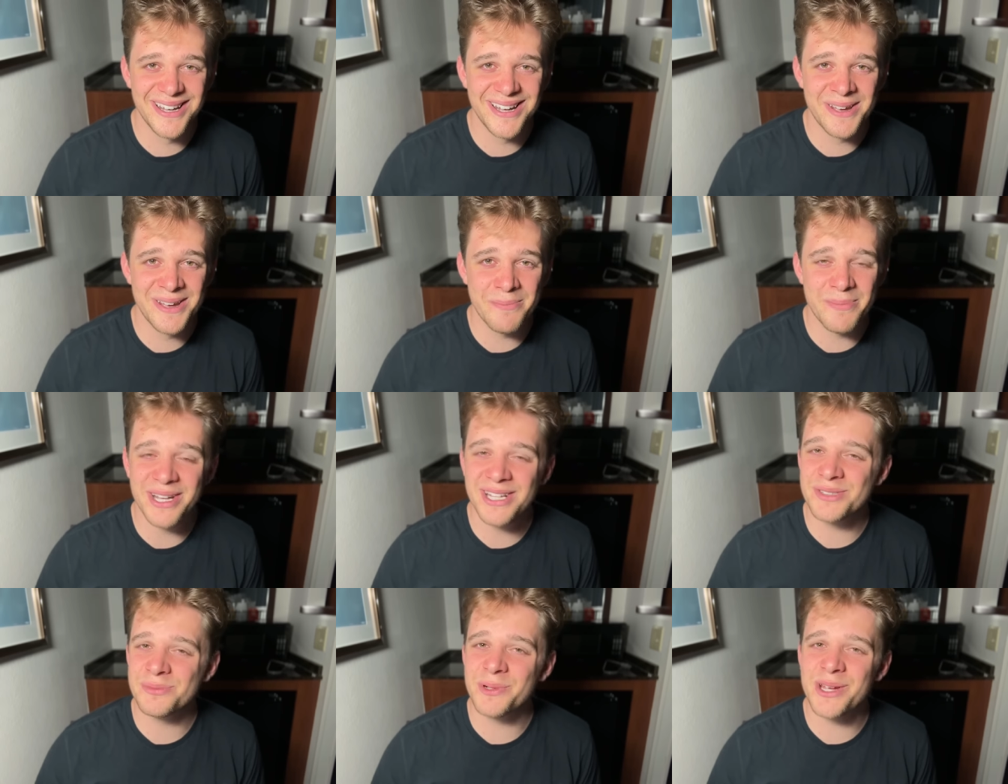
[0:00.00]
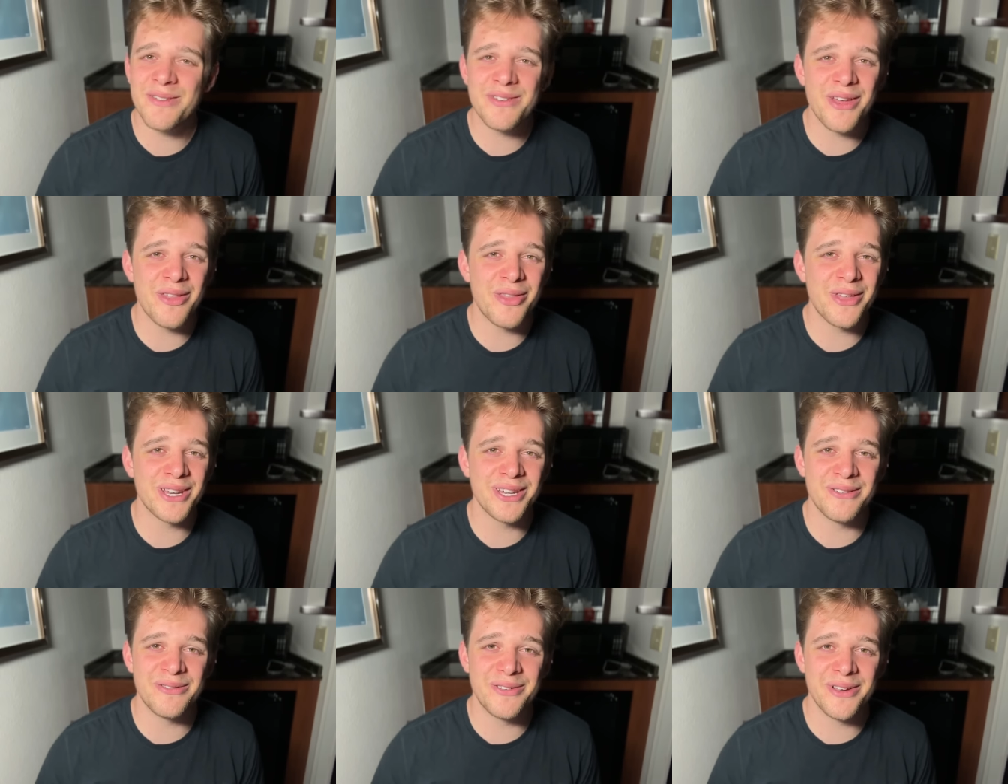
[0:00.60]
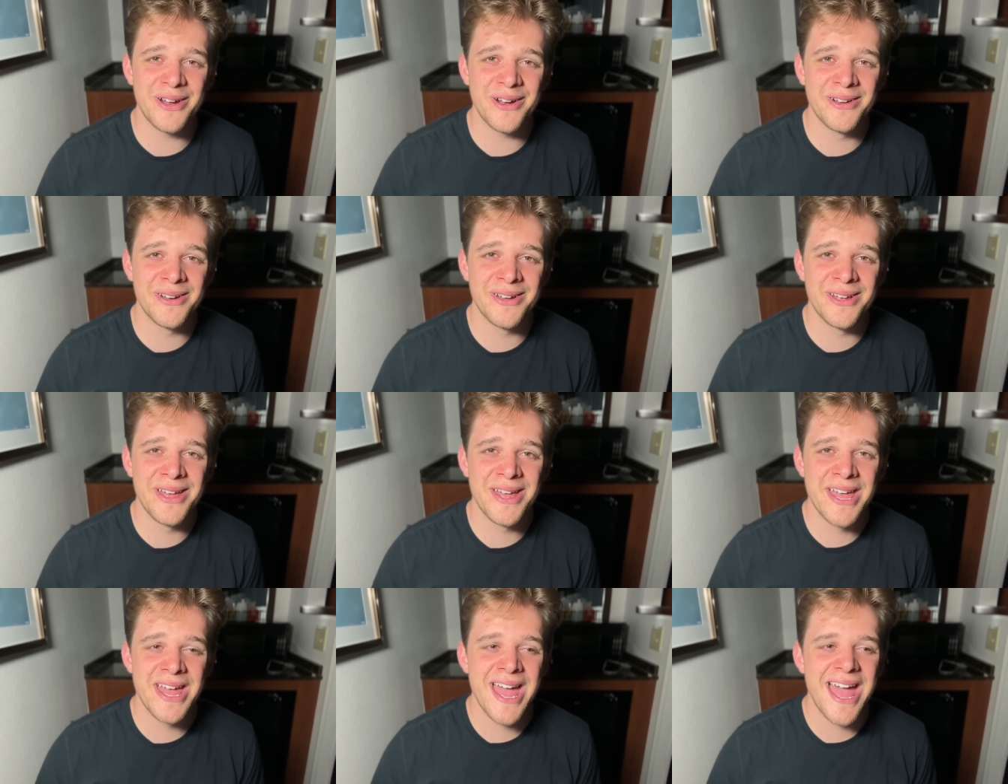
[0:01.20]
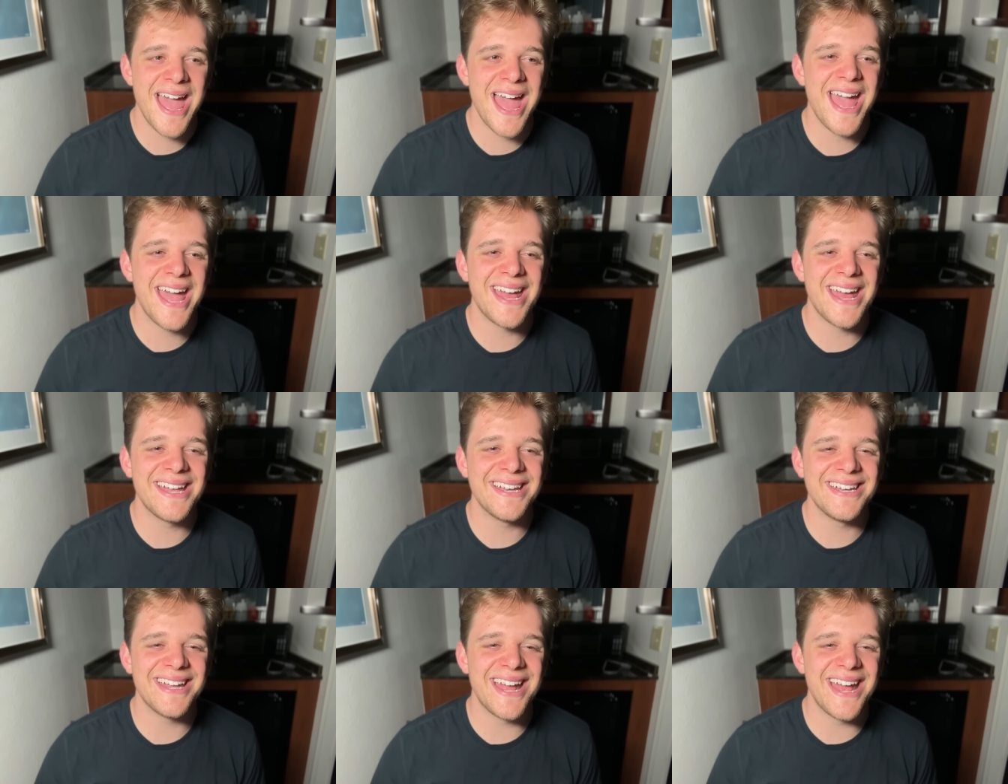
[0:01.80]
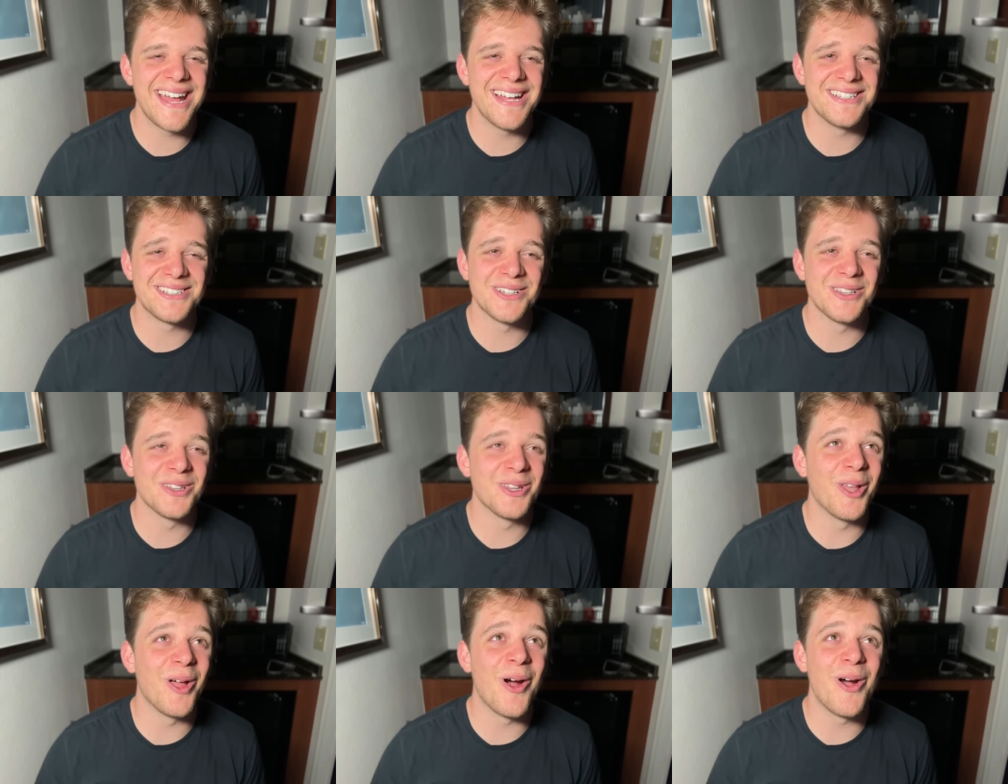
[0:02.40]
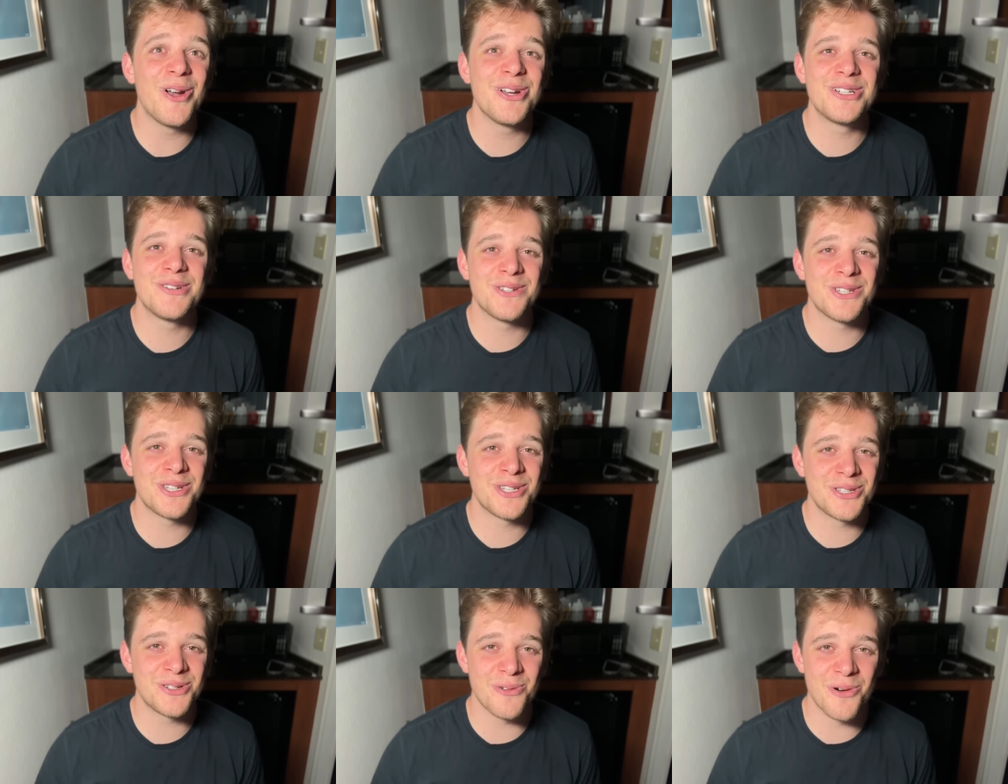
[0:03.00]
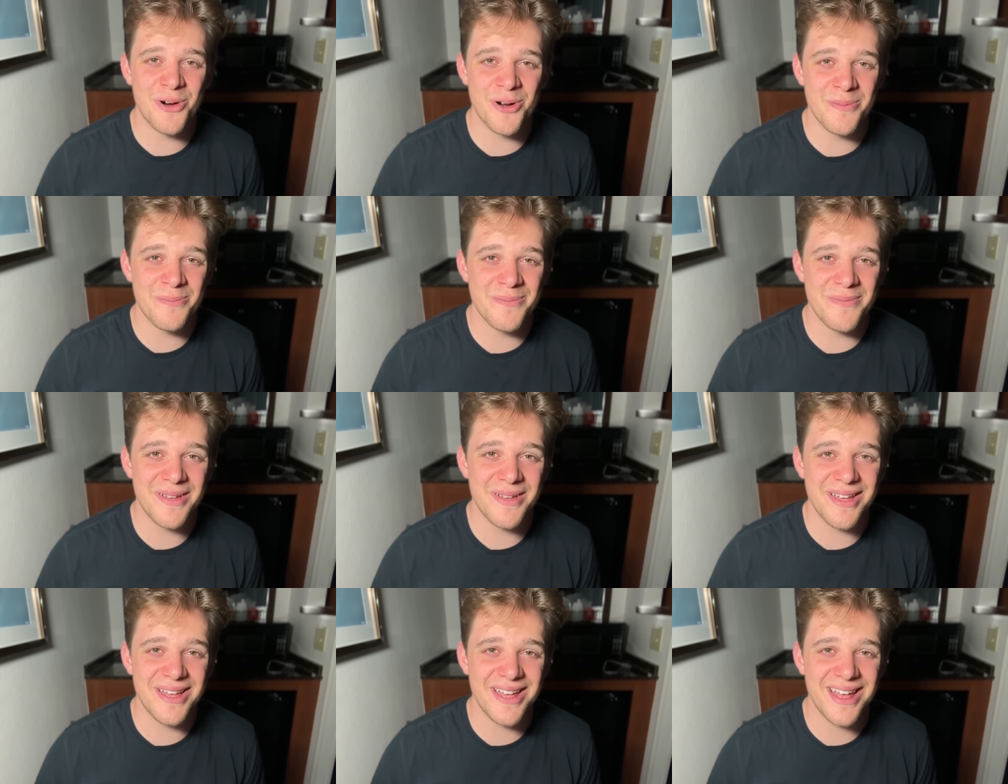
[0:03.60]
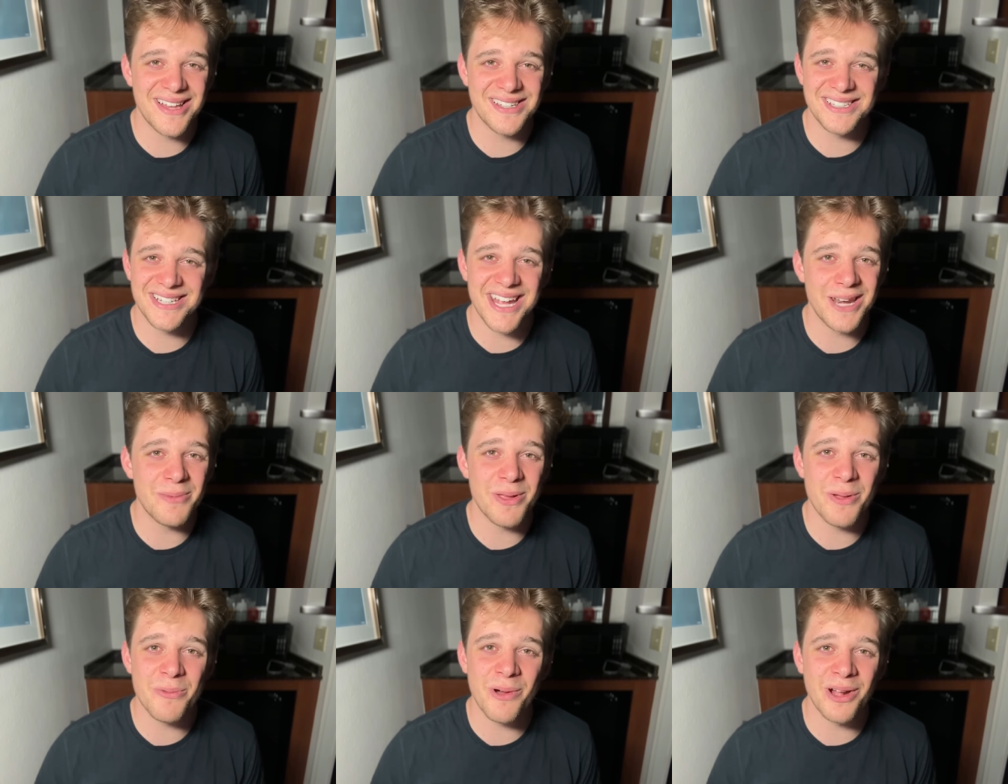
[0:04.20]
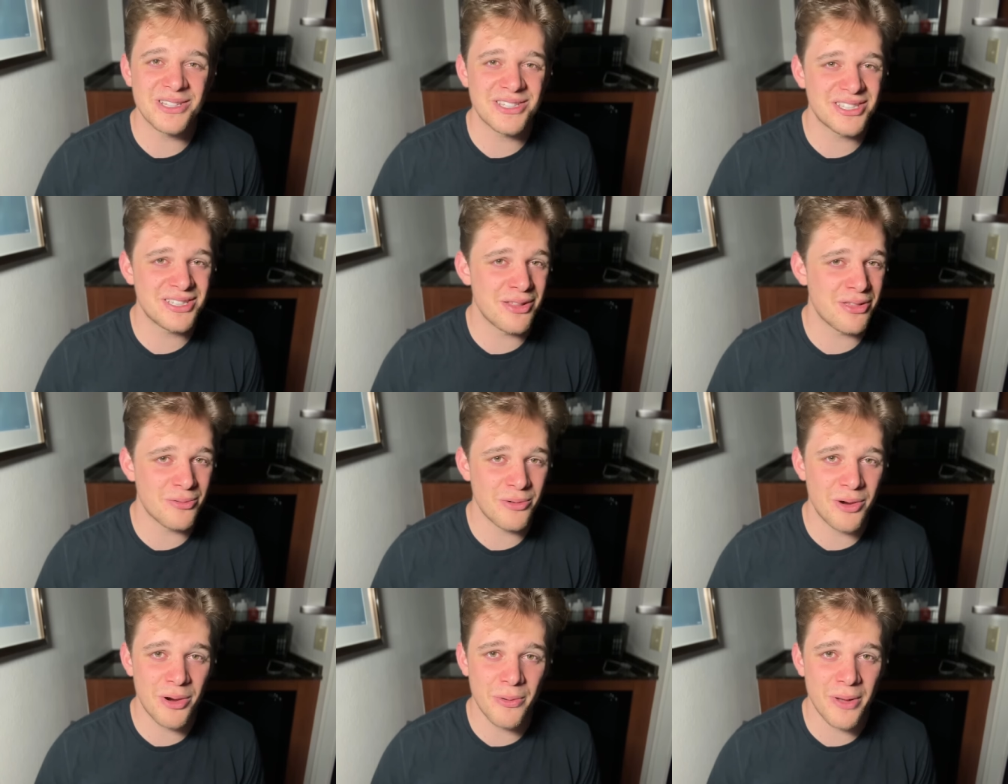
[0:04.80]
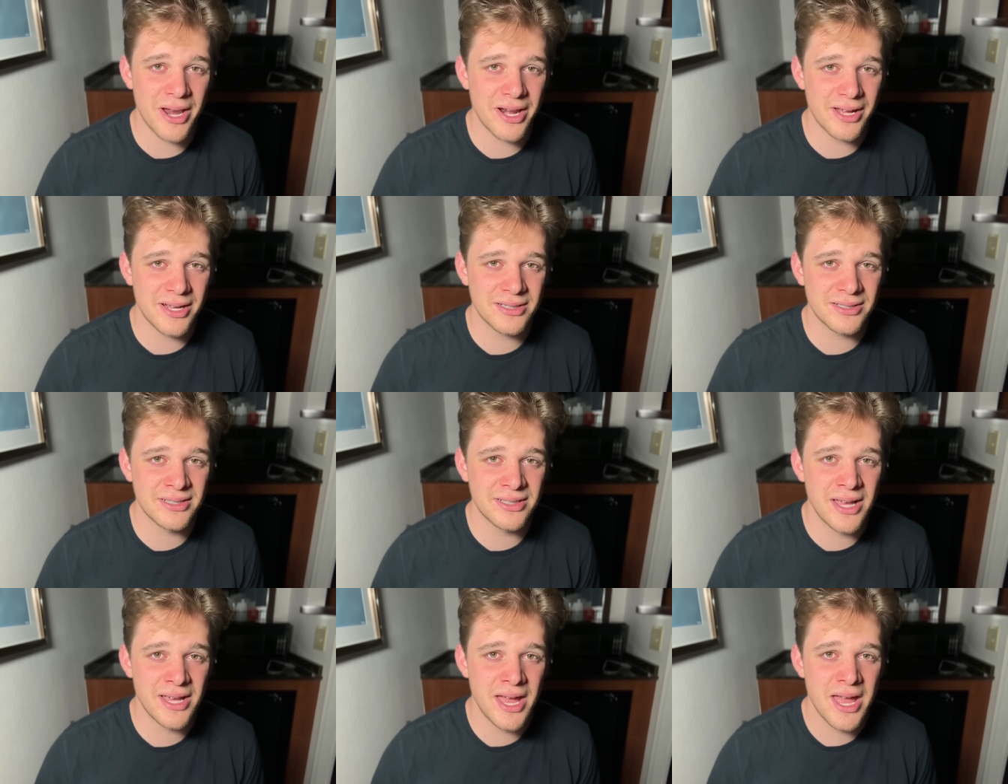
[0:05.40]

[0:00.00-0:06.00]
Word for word: Because we have nothing to fear. And as large of a storm as the enemy wants to throw at us,